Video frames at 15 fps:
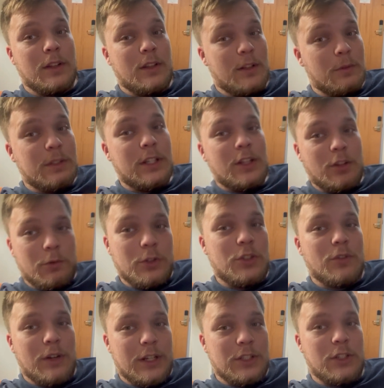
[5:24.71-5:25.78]
They would tell you which
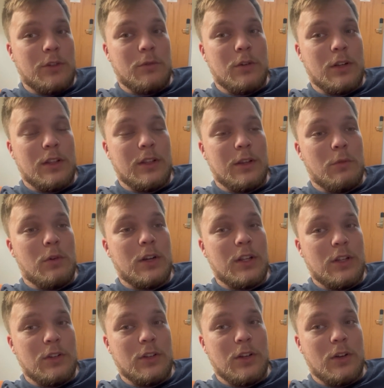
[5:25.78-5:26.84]
direction you want, they
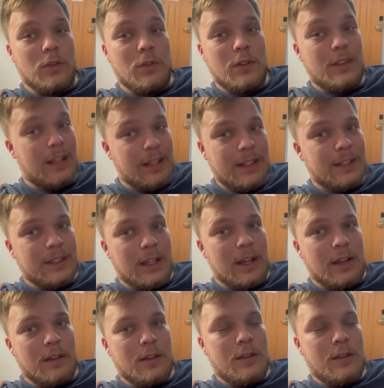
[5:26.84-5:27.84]
wanted you to go. Not this guy.